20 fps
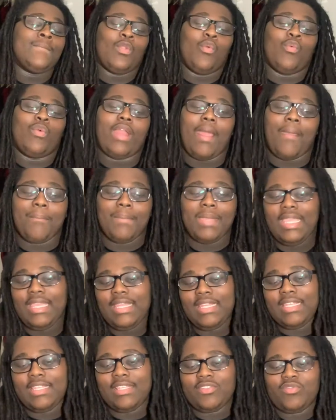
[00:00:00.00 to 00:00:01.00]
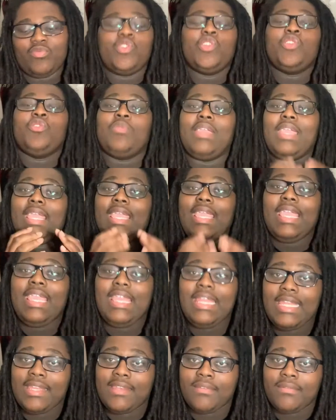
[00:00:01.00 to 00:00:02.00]
What I mean is, when you
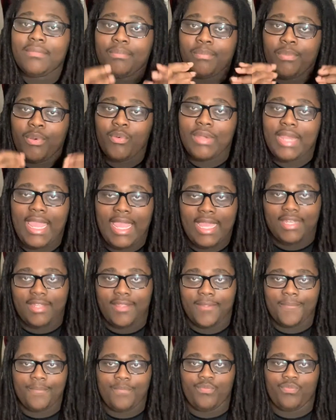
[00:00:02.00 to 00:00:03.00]
eating punani,